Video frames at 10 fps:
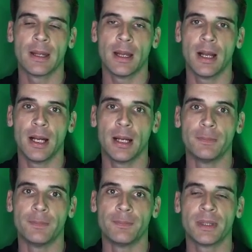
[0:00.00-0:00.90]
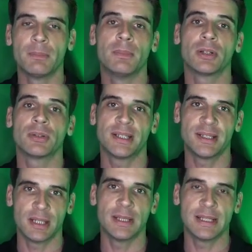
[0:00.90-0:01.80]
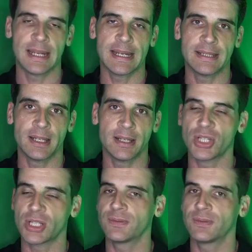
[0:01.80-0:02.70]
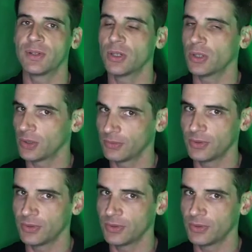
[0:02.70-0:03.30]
but creating dummy data just for